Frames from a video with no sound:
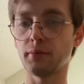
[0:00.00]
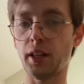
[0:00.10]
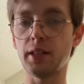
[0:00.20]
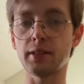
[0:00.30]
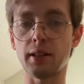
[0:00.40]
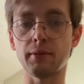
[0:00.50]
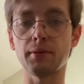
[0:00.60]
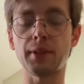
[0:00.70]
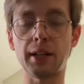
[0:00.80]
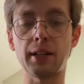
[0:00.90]
E7,
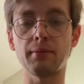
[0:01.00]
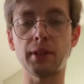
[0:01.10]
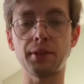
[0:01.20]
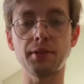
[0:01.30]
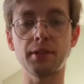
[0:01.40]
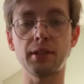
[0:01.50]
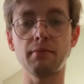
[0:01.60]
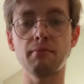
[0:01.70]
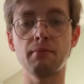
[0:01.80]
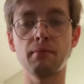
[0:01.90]
flat 9, flat
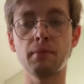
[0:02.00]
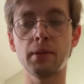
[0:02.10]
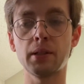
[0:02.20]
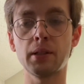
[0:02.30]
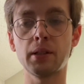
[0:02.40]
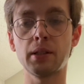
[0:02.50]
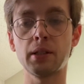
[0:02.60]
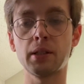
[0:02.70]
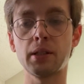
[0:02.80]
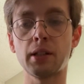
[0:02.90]

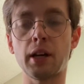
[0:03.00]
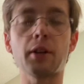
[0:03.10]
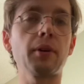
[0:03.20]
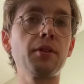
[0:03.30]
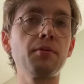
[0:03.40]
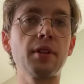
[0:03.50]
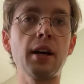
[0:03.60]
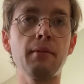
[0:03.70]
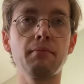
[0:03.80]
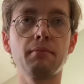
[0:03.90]
13. How do I use
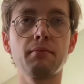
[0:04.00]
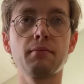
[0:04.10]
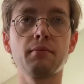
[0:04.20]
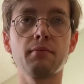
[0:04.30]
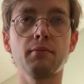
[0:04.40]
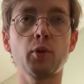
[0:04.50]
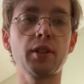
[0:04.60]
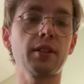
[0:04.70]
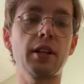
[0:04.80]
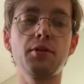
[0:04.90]
that? What
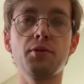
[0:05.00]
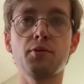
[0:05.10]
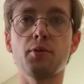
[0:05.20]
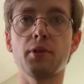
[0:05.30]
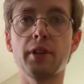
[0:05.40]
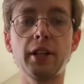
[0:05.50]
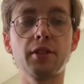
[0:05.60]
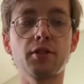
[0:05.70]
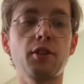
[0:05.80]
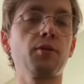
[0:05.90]
is that used for? It
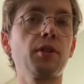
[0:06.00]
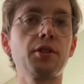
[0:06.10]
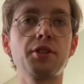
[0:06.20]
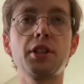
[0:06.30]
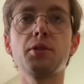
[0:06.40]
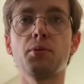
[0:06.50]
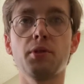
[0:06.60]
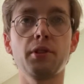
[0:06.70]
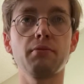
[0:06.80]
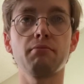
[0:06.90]
is a crunchy
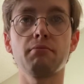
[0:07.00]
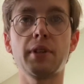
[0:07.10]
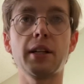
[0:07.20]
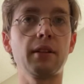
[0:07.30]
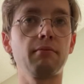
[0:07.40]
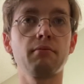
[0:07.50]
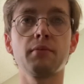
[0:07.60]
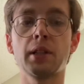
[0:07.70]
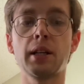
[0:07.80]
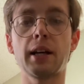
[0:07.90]
chord. Man,
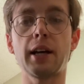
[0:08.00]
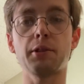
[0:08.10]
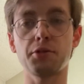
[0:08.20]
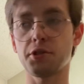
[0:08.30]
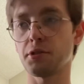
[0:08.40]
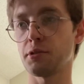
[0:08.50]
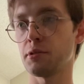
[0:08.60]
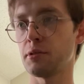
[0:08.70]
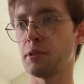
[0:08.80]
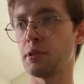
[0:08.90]
ouch.
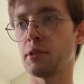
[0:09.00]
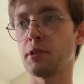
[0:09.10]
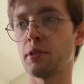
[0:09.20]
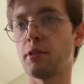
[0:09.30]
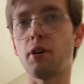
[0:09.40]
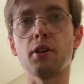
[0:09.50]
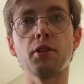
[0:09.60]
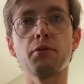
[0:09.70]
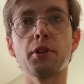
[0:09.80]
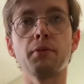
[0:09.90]
All
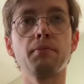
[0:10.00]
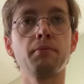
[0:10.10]
over.